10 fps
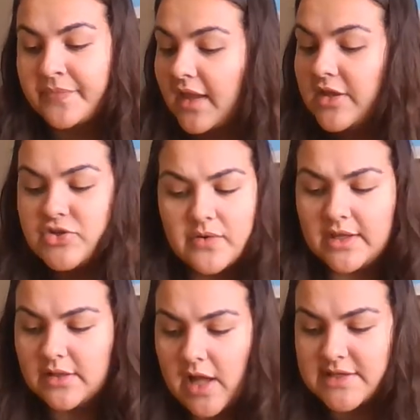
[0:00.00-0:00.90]
And don't
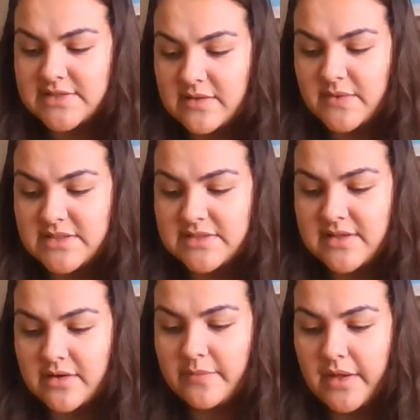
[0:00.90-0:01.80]
get lost," said Mrs.
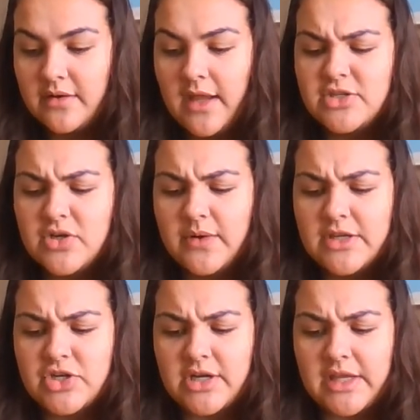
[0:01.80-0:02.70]
Zuckerman, "and don't get
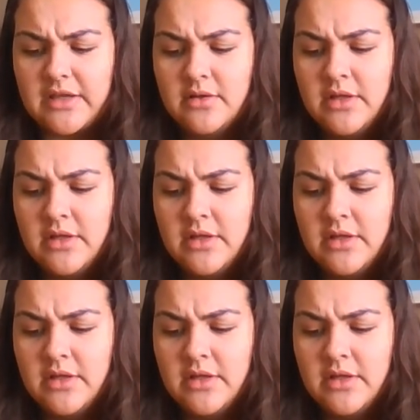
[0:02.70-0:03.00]
dirty.